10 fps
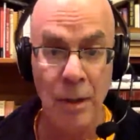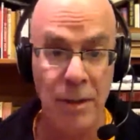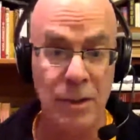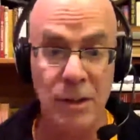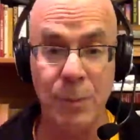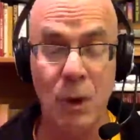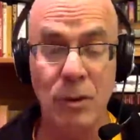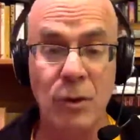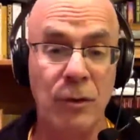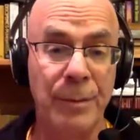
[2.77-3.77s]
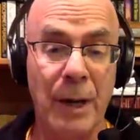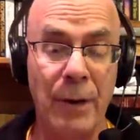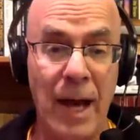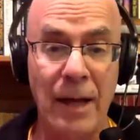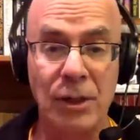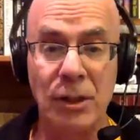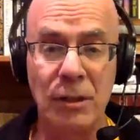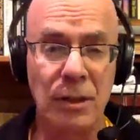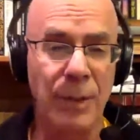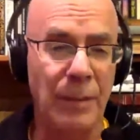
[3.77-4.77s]
this is part two of my
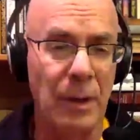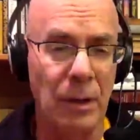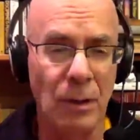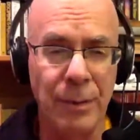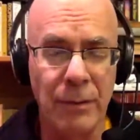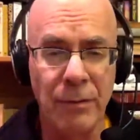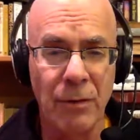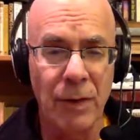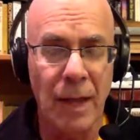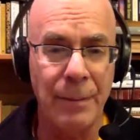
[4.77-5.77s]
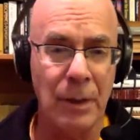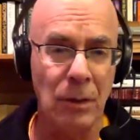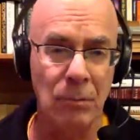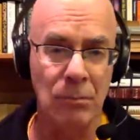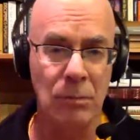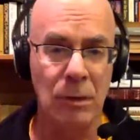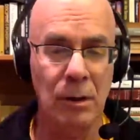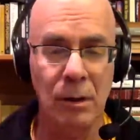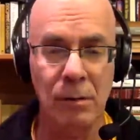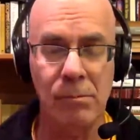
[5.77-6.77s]
reactions. There might be a little bit of overlap. I don't,
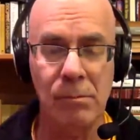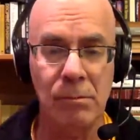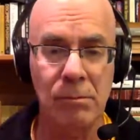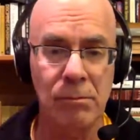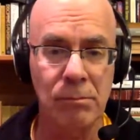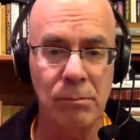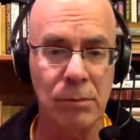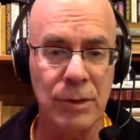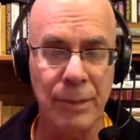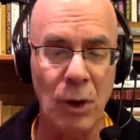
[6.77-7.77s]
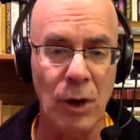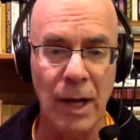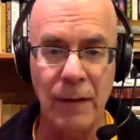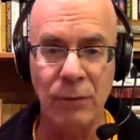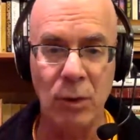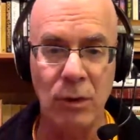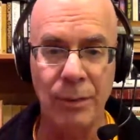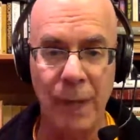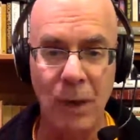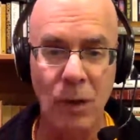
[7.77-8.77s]
because I'm going out of order on
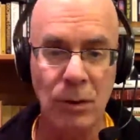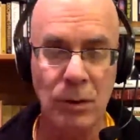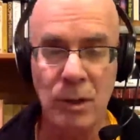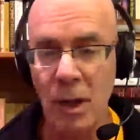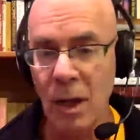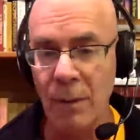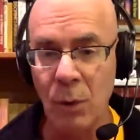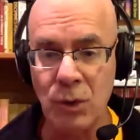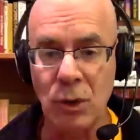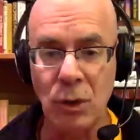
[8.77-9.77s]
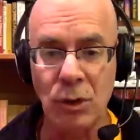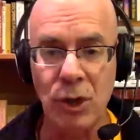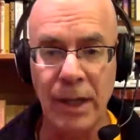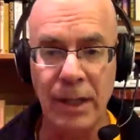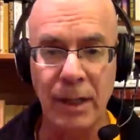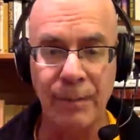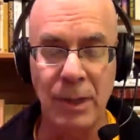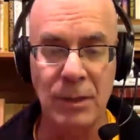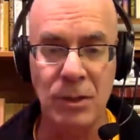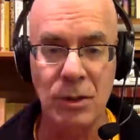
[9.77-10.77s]
my notes. I'm also going to try to keep
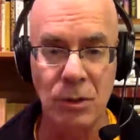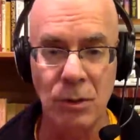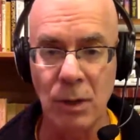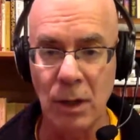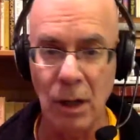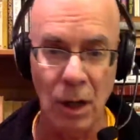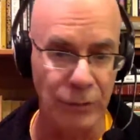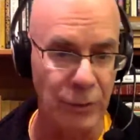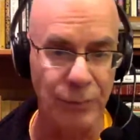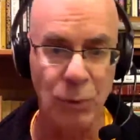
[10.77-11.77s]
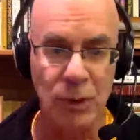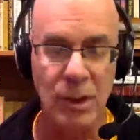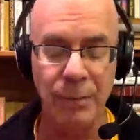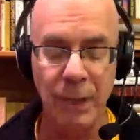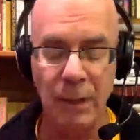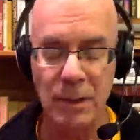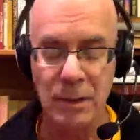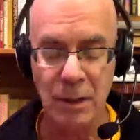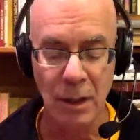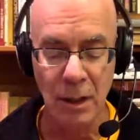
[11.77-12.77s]
this to under 14
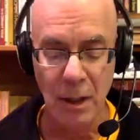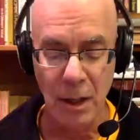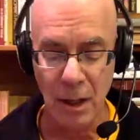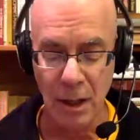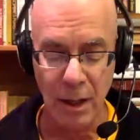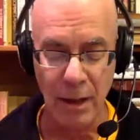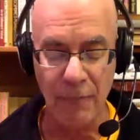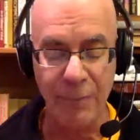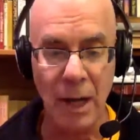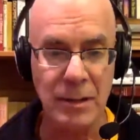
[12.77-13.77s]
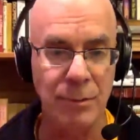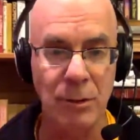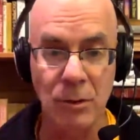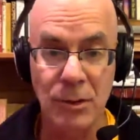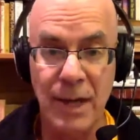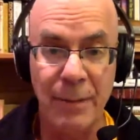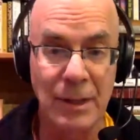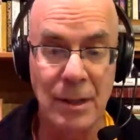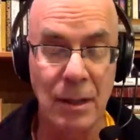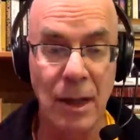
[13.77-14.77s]
minutes, if possible, because that
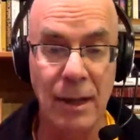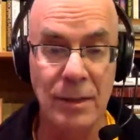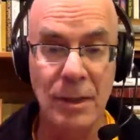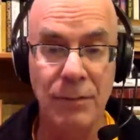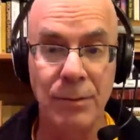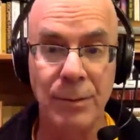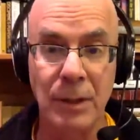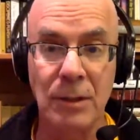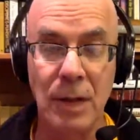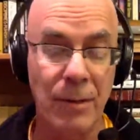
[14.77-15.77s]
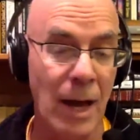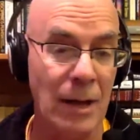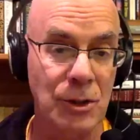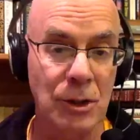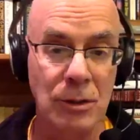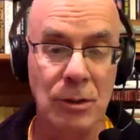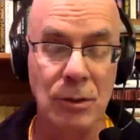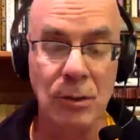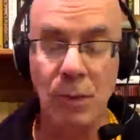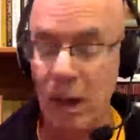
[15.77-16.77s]
makes it a lot easier for me to actually
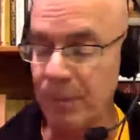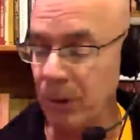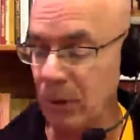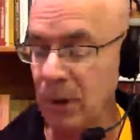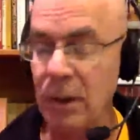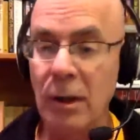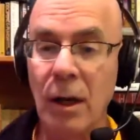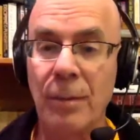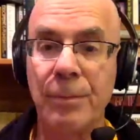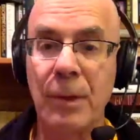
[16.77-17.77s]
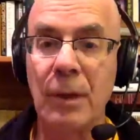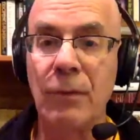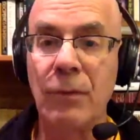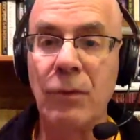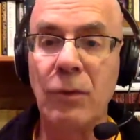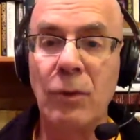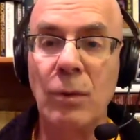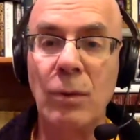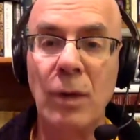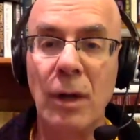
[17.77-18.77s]
to upload it up into